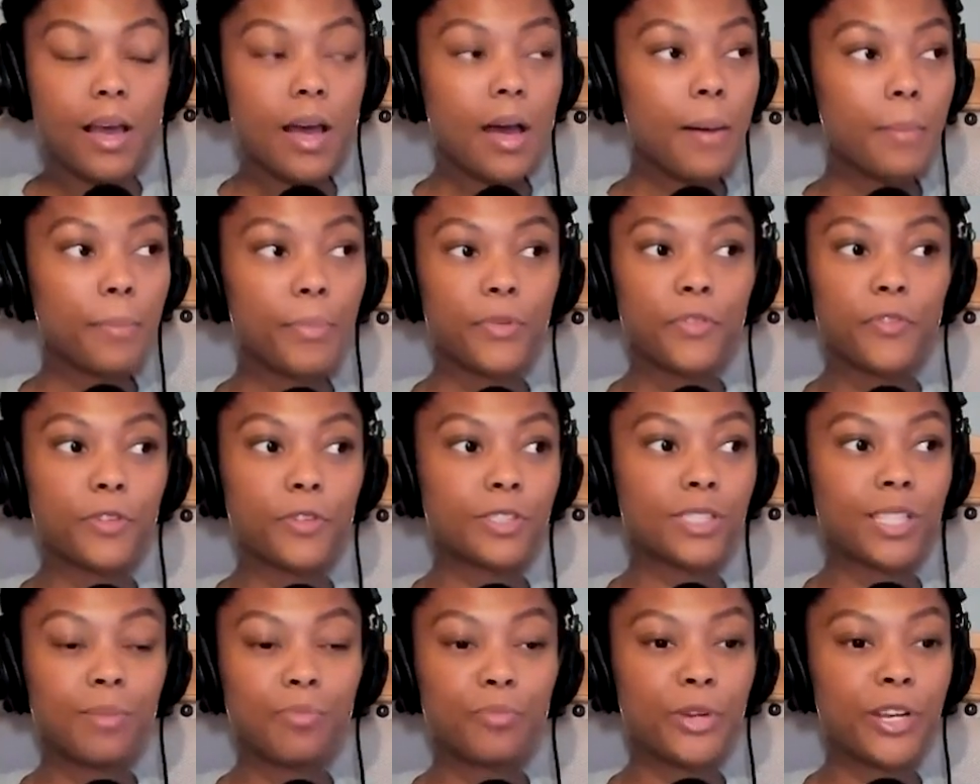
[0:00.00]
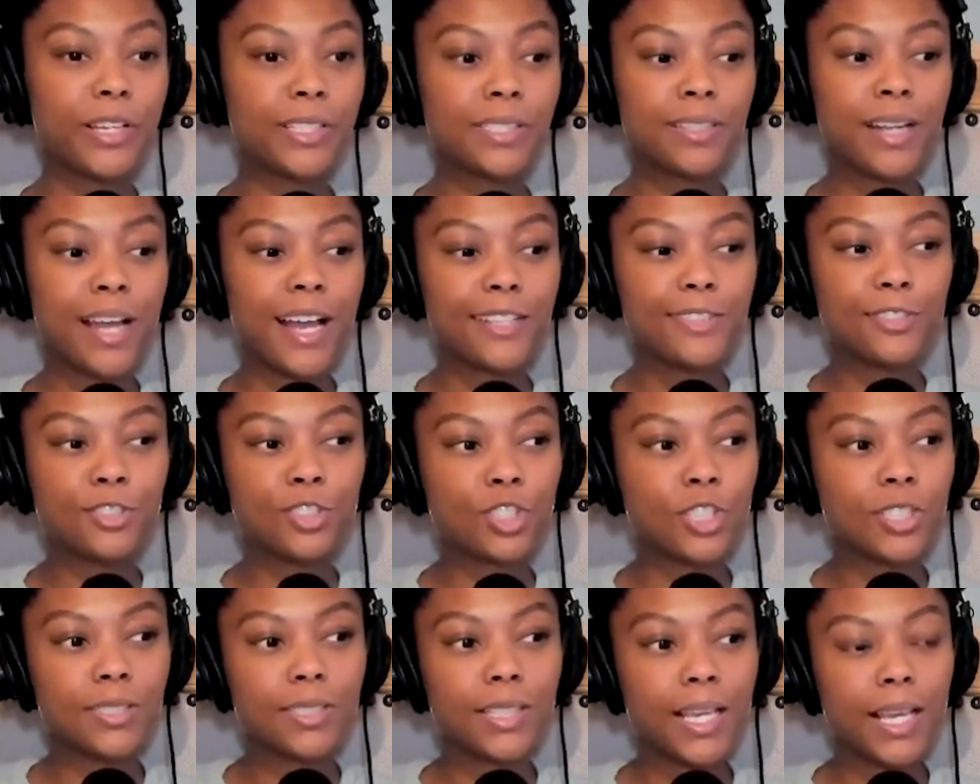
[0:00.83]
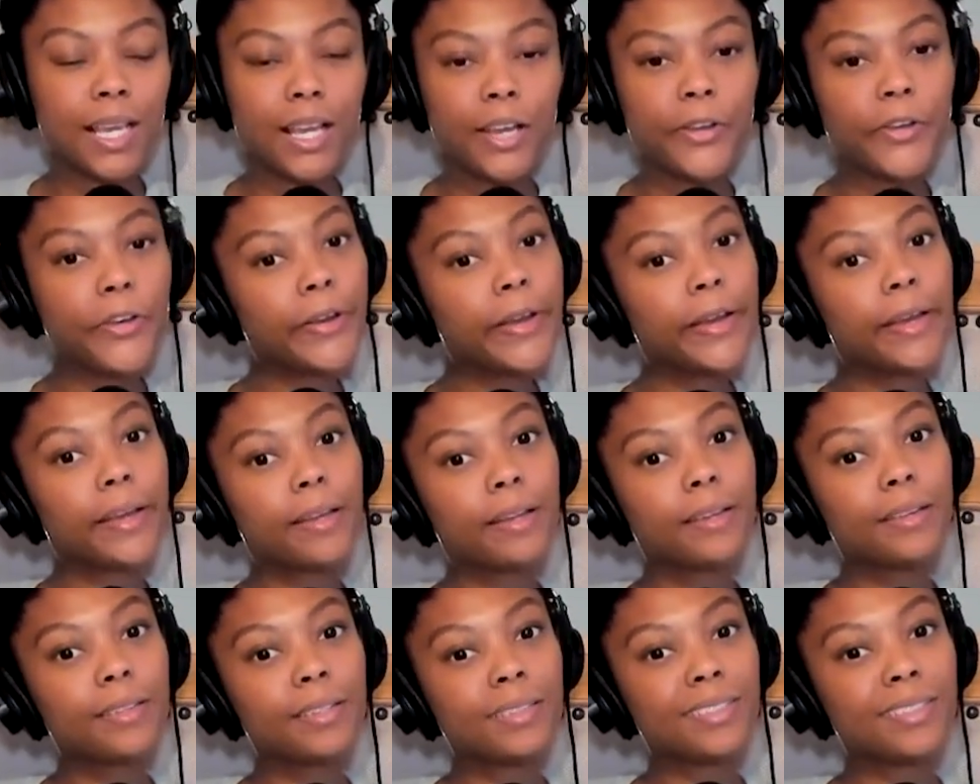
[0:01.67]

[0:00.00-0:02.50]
but for some reason, I just can't cook it.